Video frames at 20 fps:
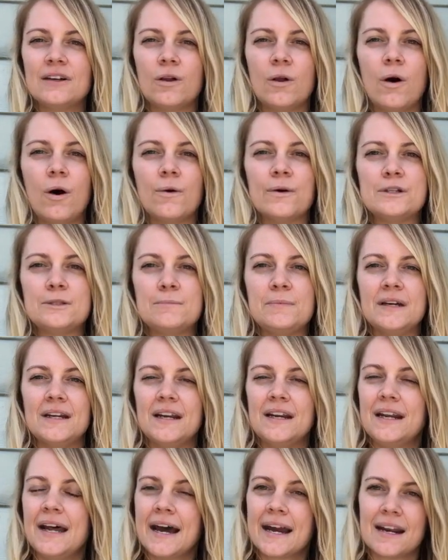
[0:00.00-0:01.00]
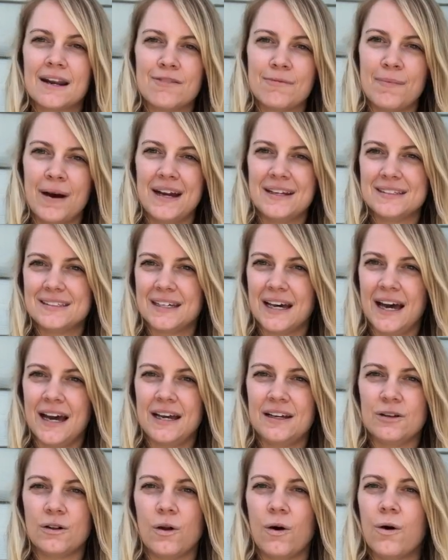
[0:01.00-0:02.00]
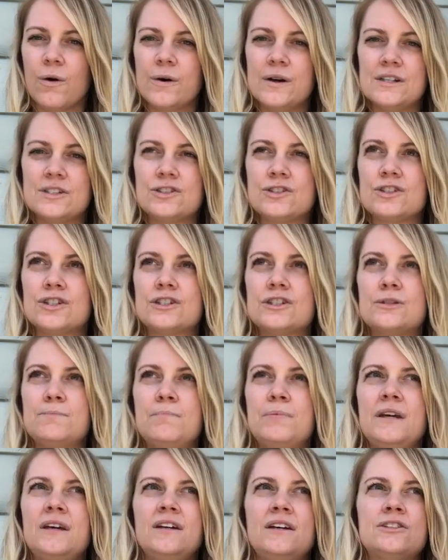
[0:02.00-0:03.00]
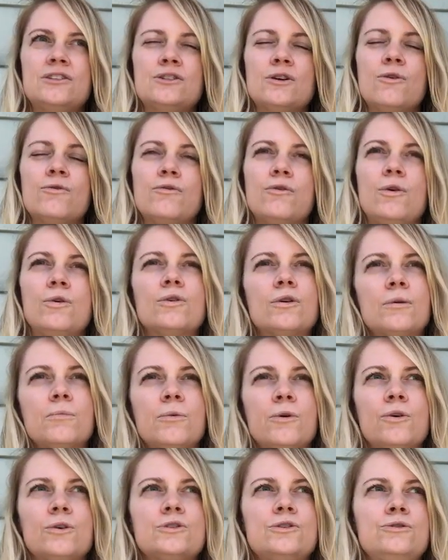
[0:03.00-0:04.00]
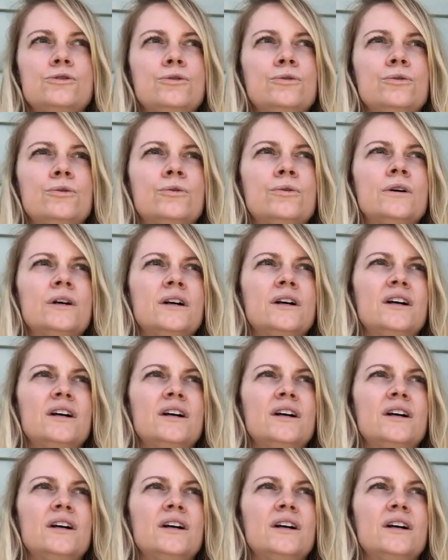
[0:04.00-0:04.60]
you'll always be in a negative mindset, you'll always just be so vulnerable to